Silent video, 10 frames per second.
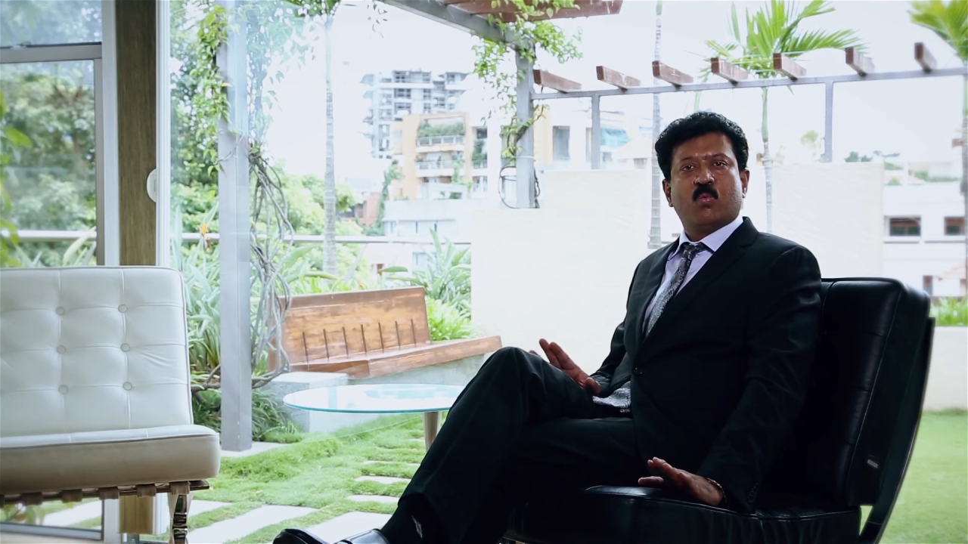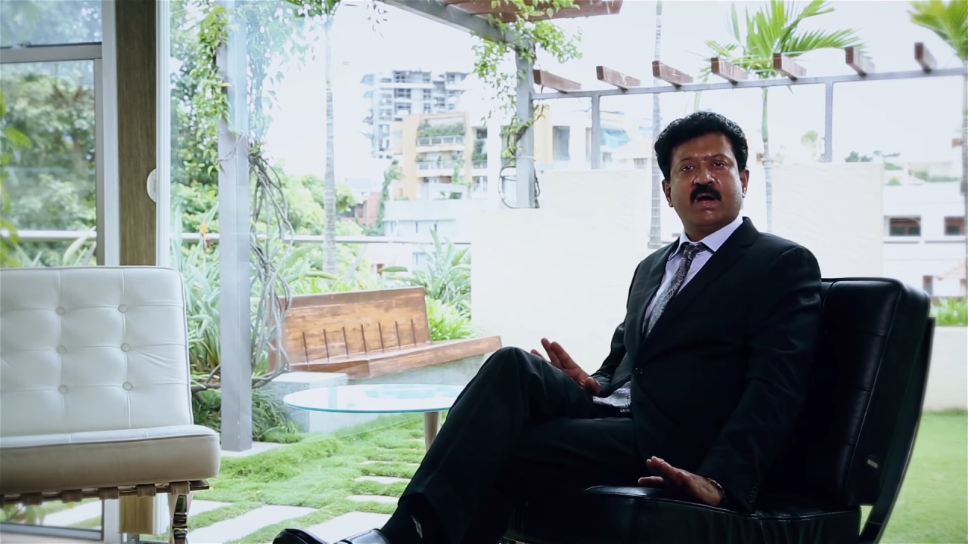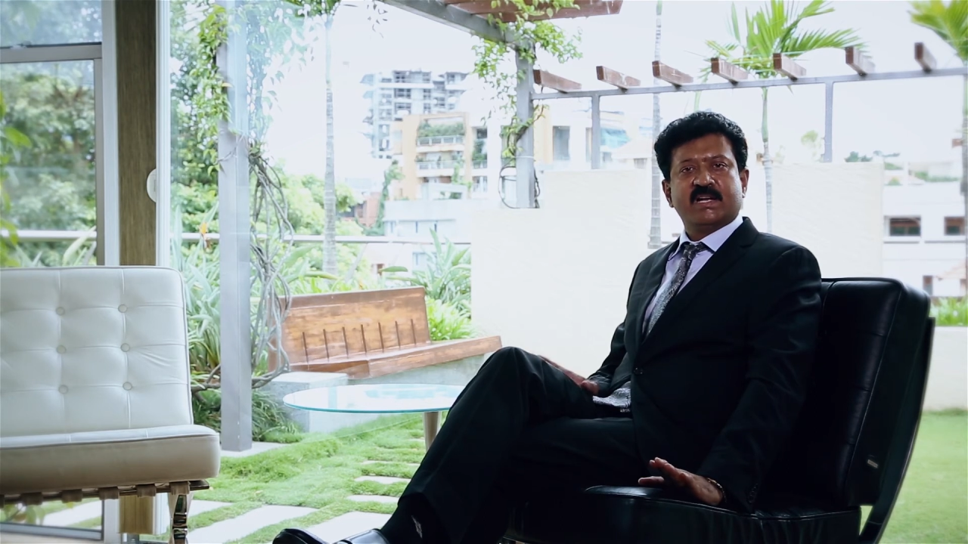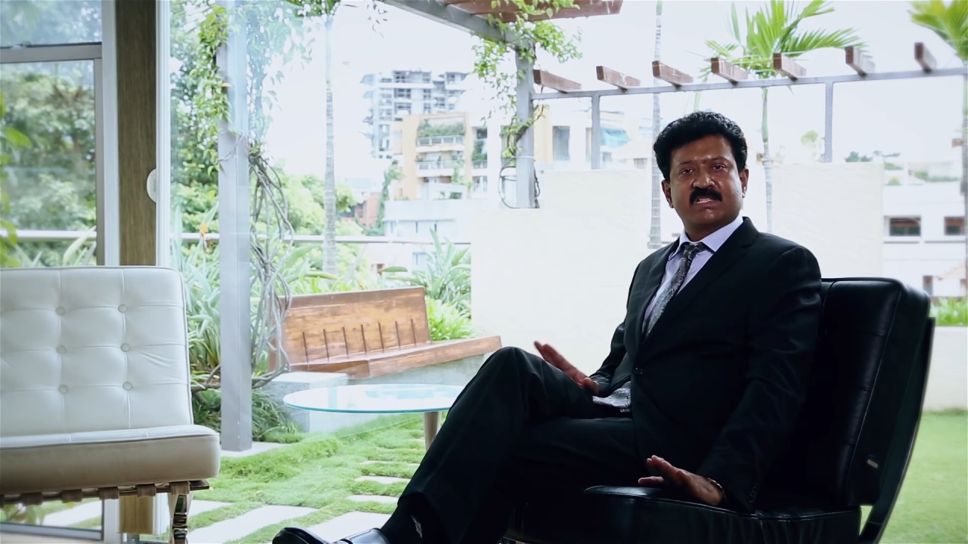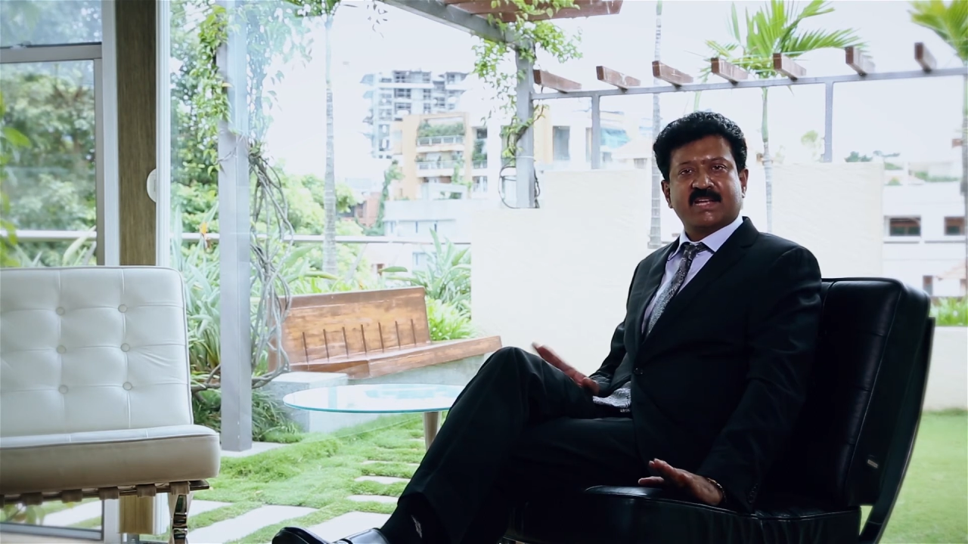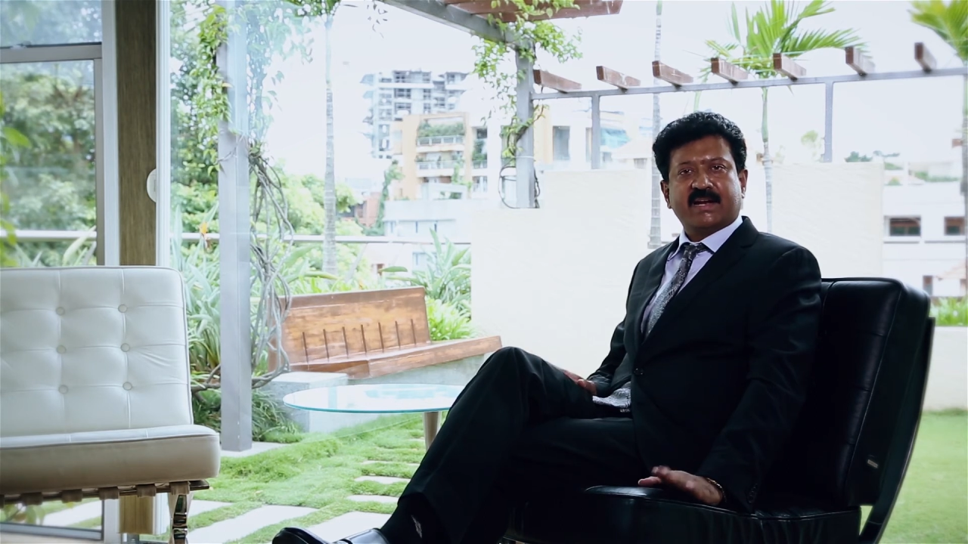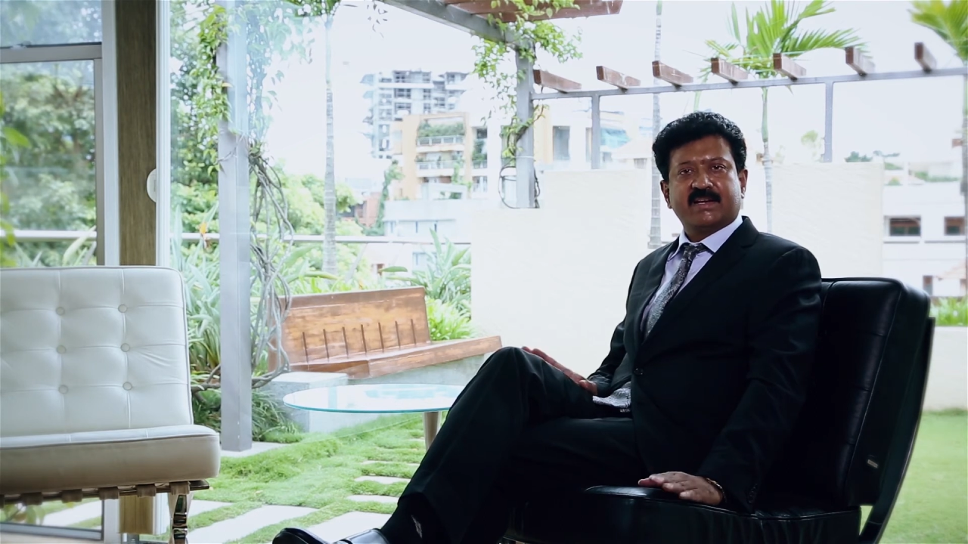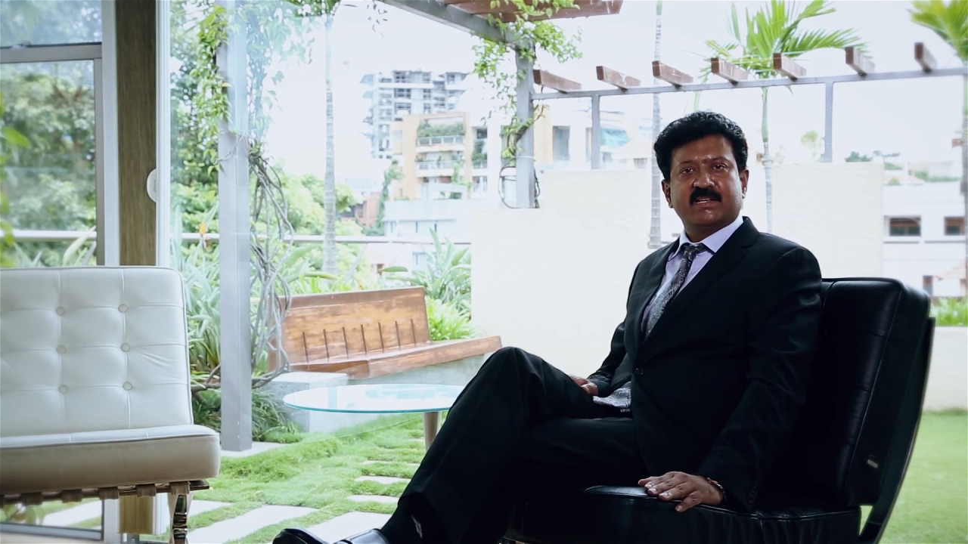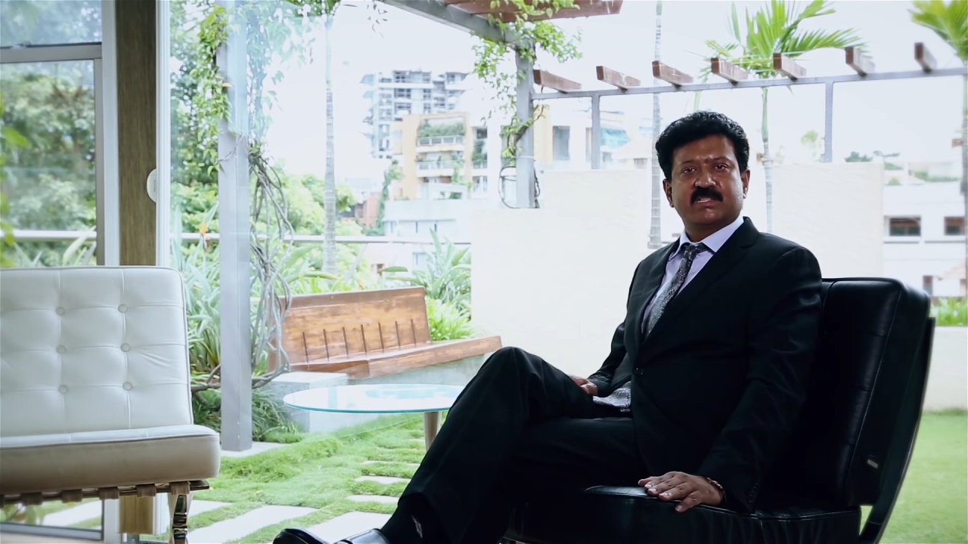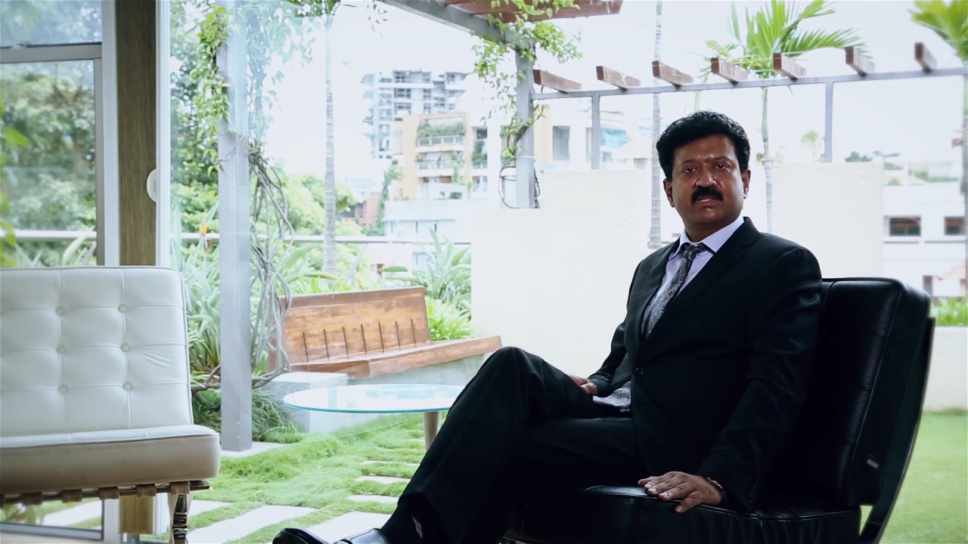world
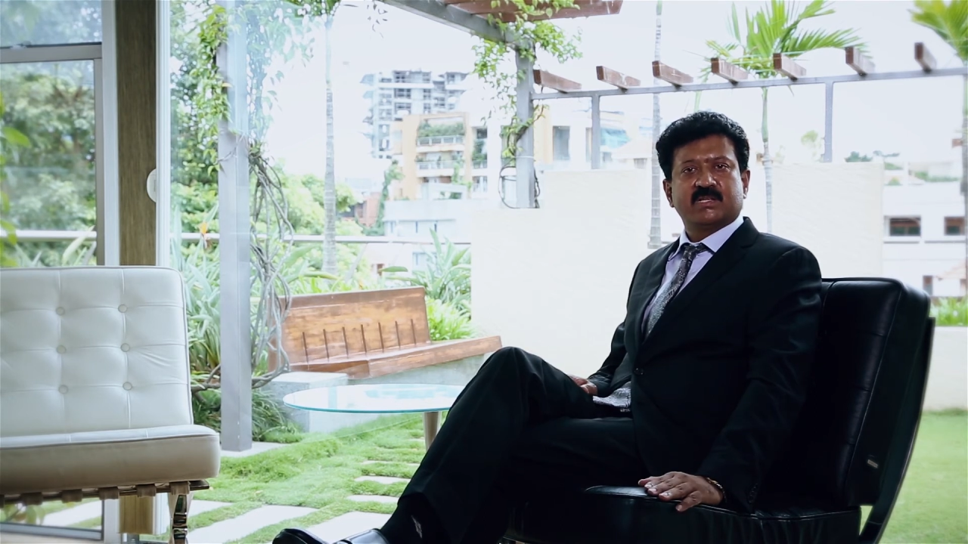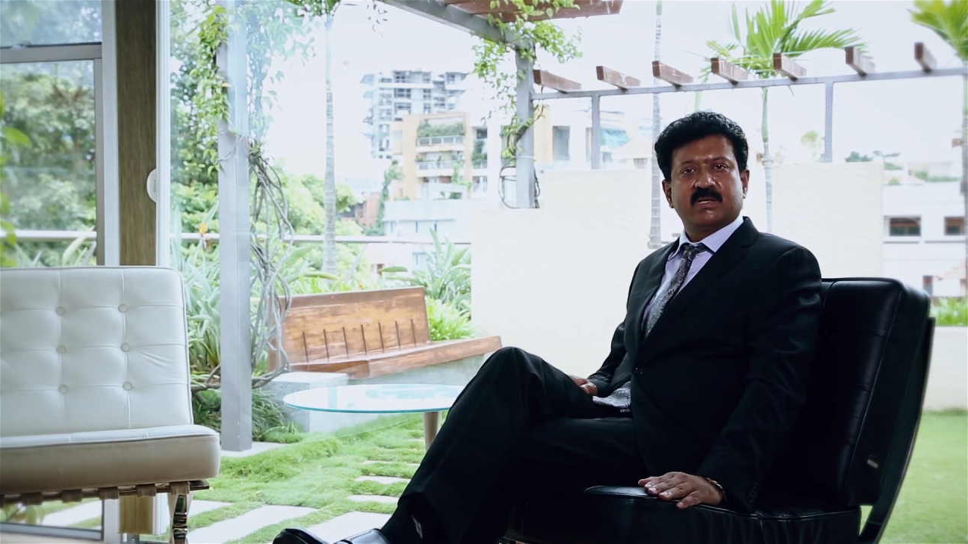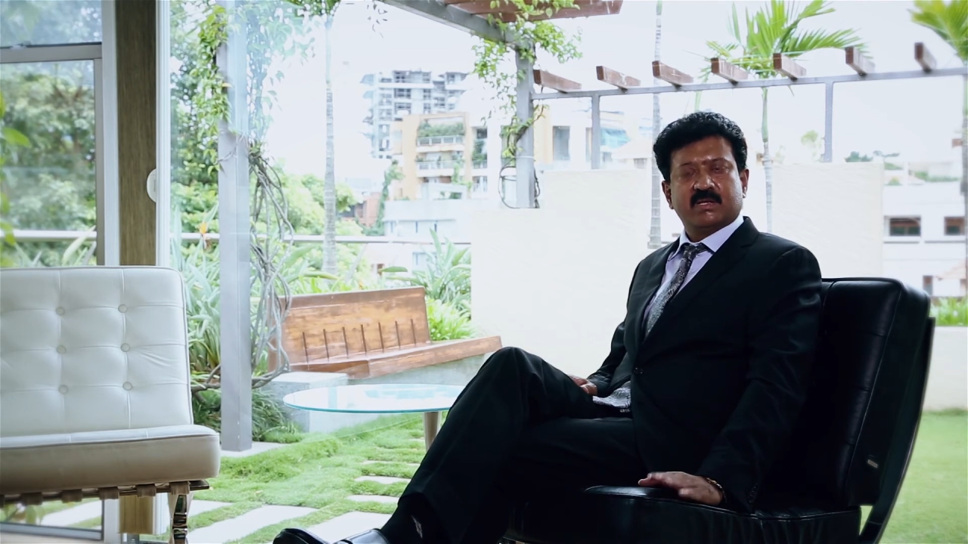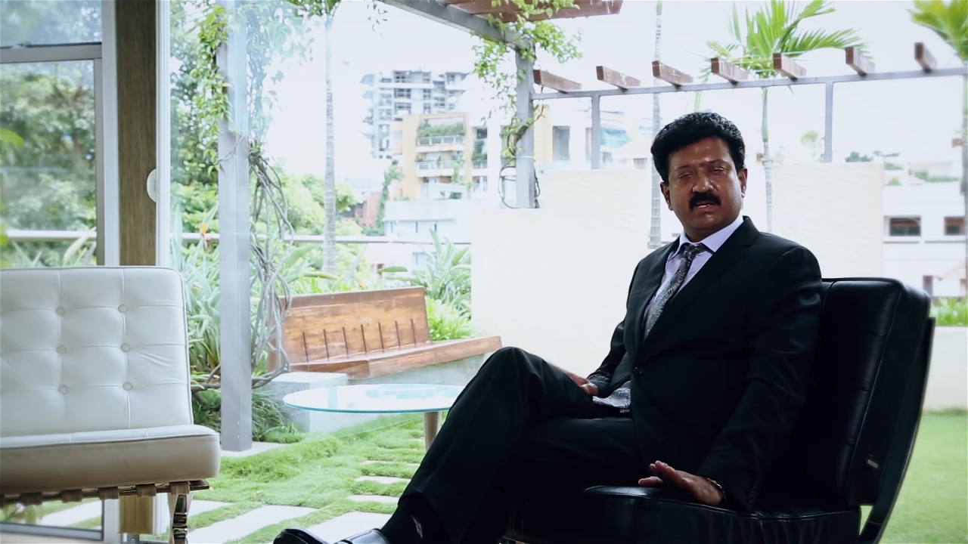standards.